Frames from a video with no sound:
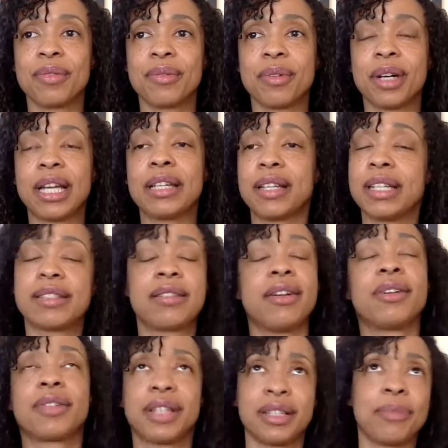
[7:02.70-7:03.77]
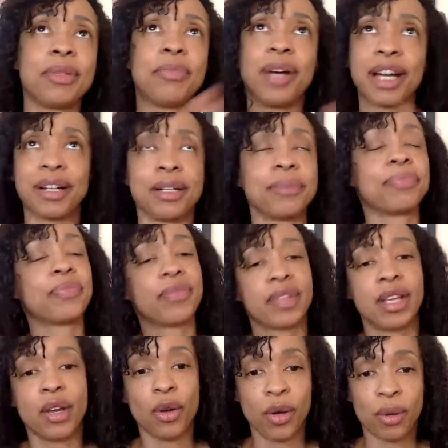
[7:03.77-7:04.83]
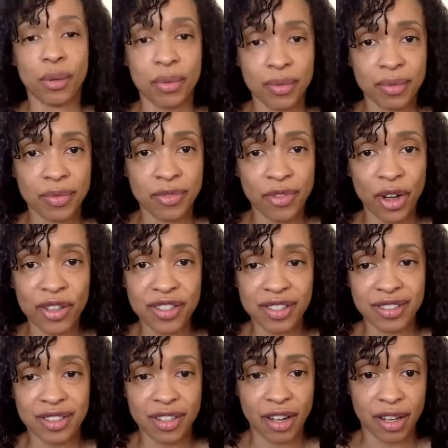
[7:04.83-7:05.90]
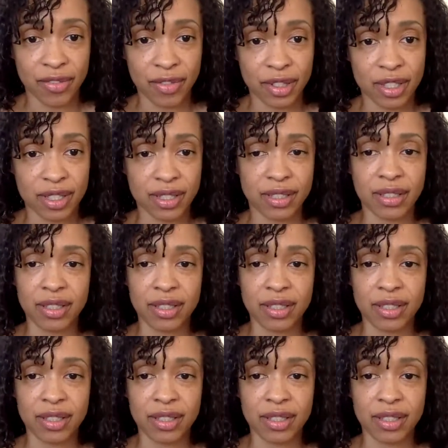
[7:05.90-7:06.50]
It's okay. Let me back up. False sense of confidence.